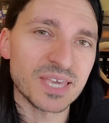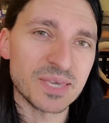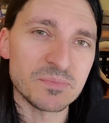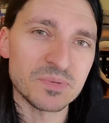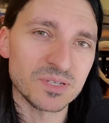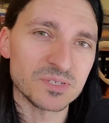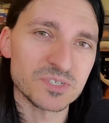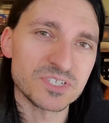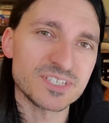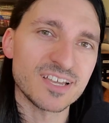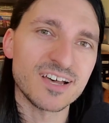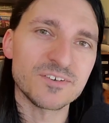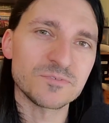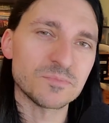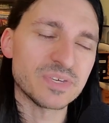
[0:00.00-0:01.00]
Game Builder
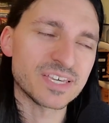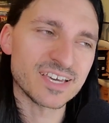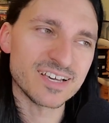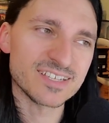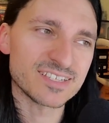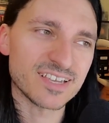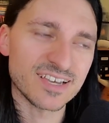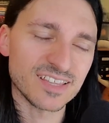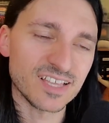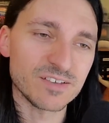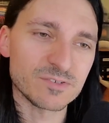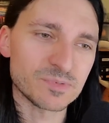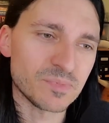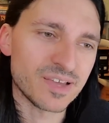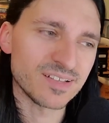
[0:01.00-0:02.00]
stuff because I
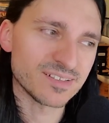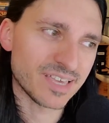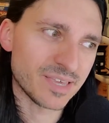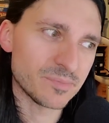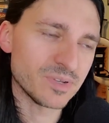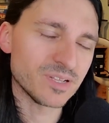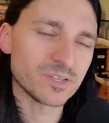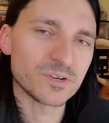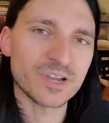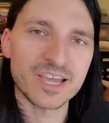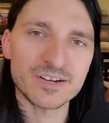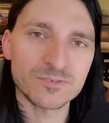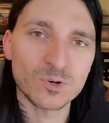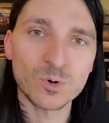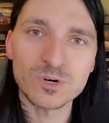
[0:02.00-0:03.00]
love Smile Game Builder.
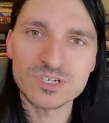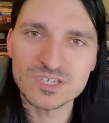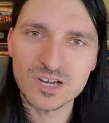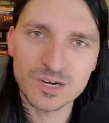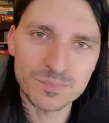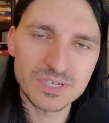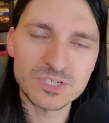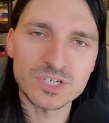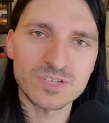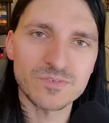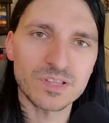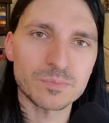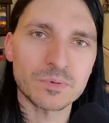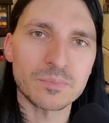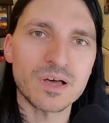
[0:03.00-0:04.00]
And of course, RPG
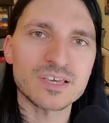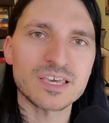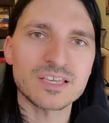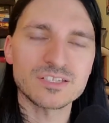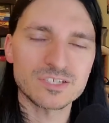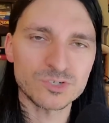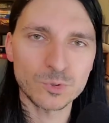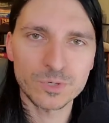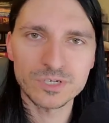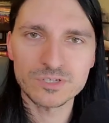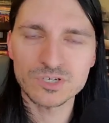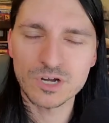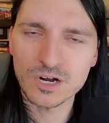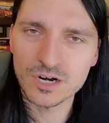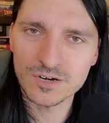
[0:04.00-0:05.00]
developer blocking
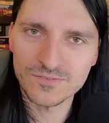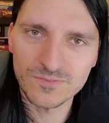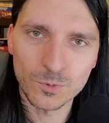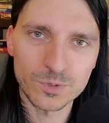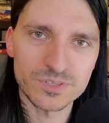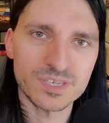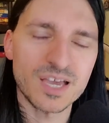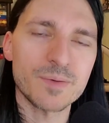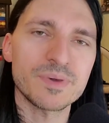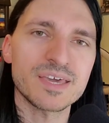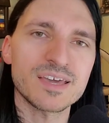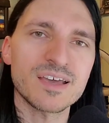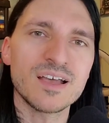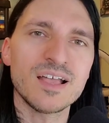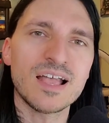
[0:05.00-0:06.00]
tutorials are
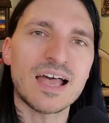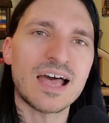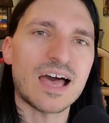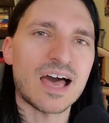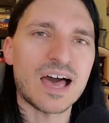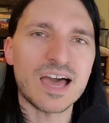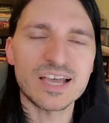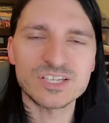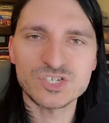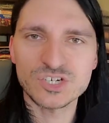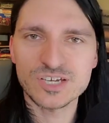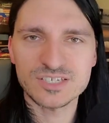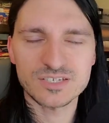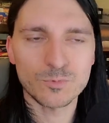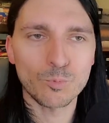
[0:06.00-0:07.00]
forthcoming. I
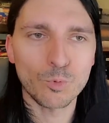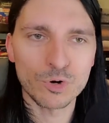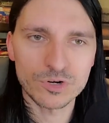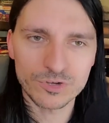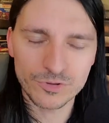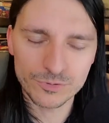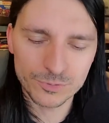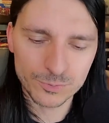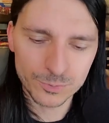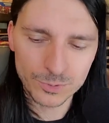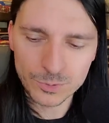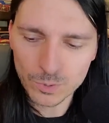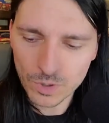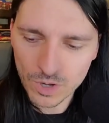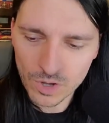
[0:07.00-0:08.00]
just work
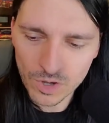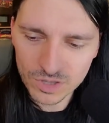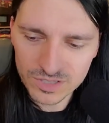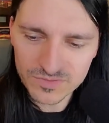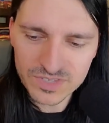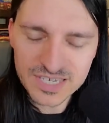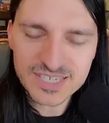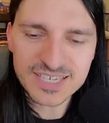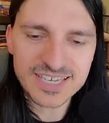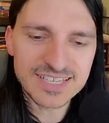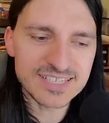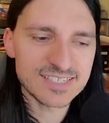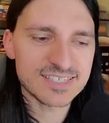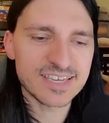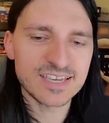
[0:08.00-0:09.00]
through all of these
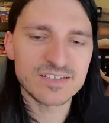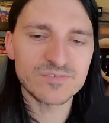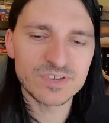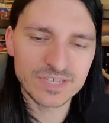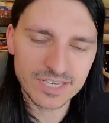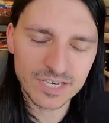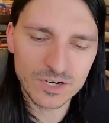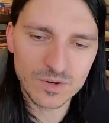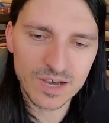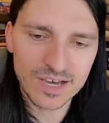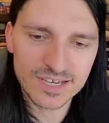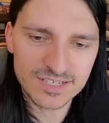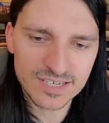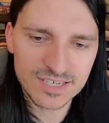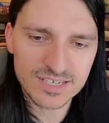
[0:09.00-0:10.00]
insane video
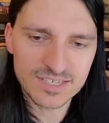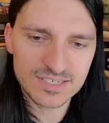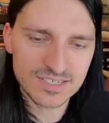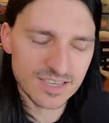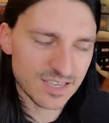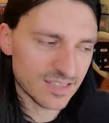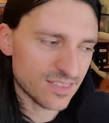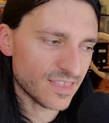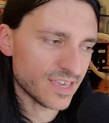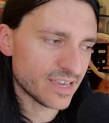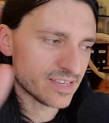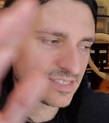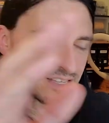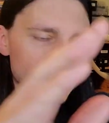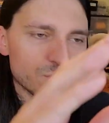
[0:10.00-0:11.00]
ideas and
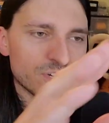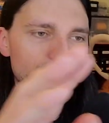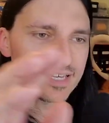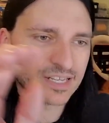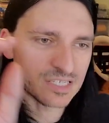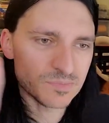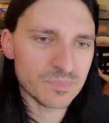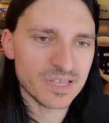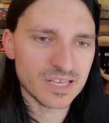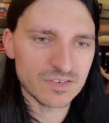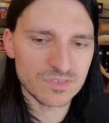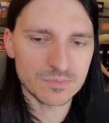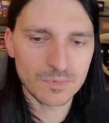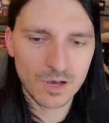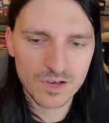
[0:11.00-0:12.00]
things and try to get as many of
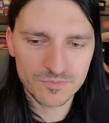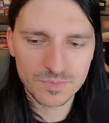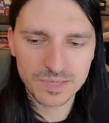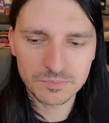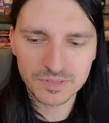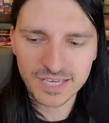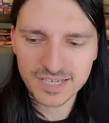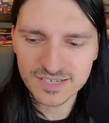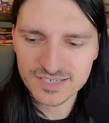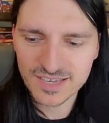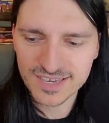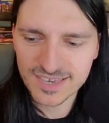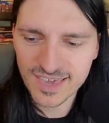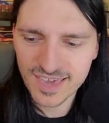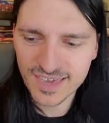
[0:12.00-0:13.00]
them off my plate as
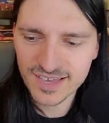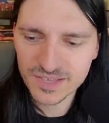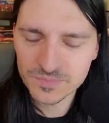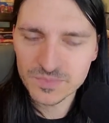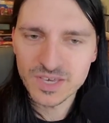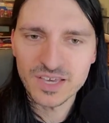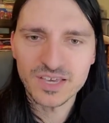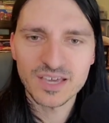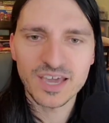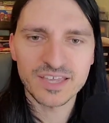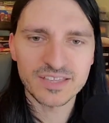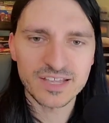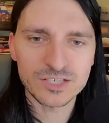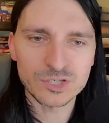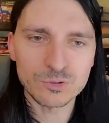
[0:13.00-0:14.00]
I can.
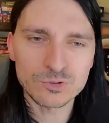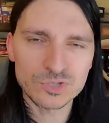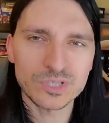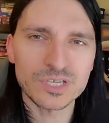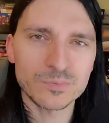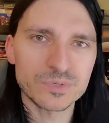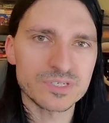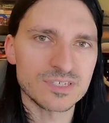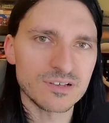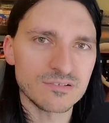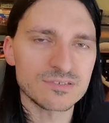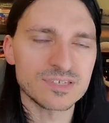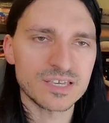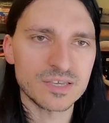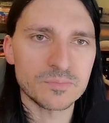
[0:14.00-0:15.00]
And that usually
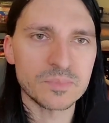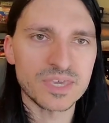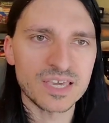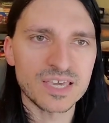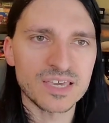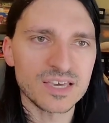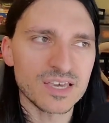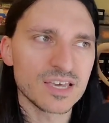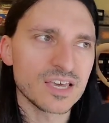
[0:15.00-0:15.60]
results in me